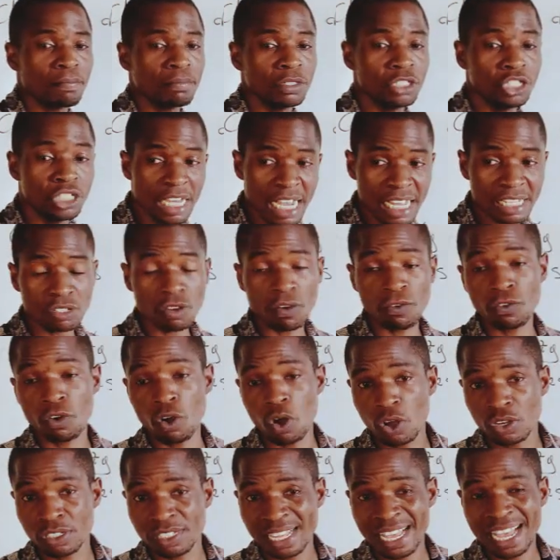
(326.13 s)
Yes, of
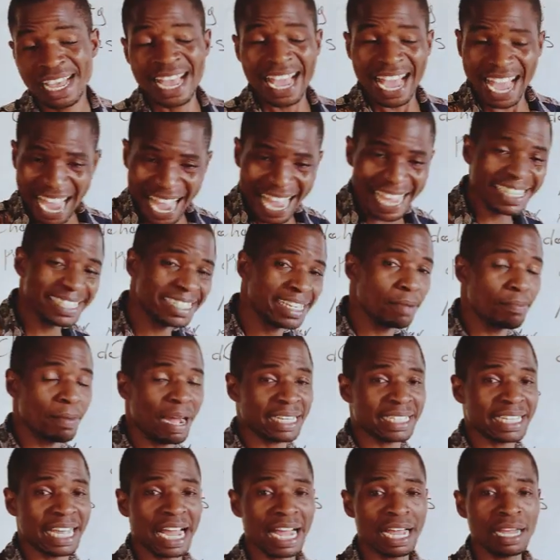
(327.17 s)
course. Air is a
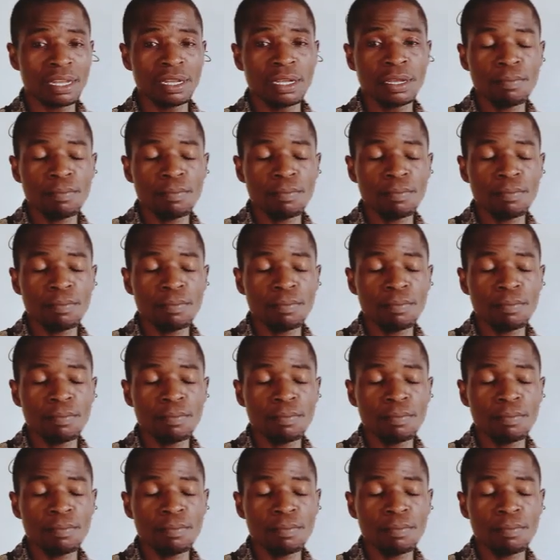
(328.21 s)
matter.